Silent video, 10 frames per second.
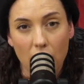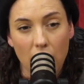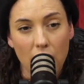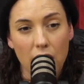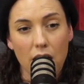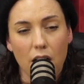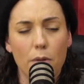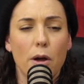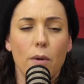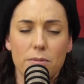
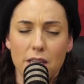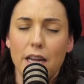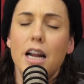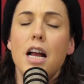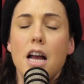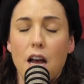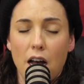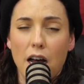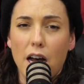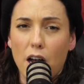on
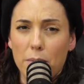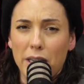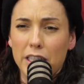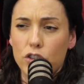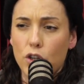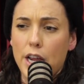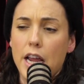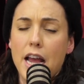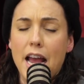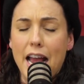my link tree,